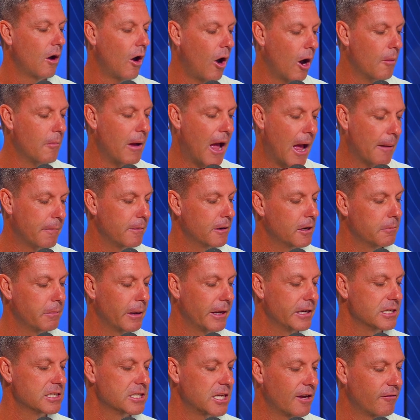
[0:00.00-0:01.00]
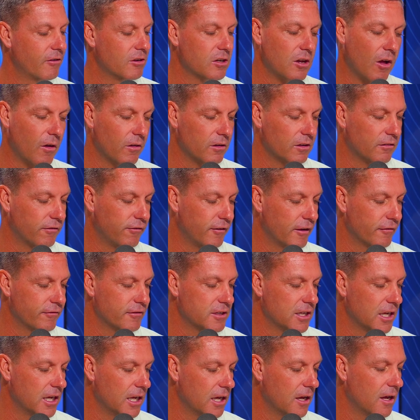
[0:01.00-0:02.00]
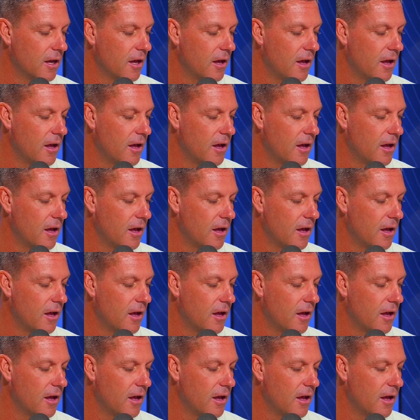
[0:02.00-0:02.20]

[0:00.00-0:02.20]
I'm happy to be $7.50.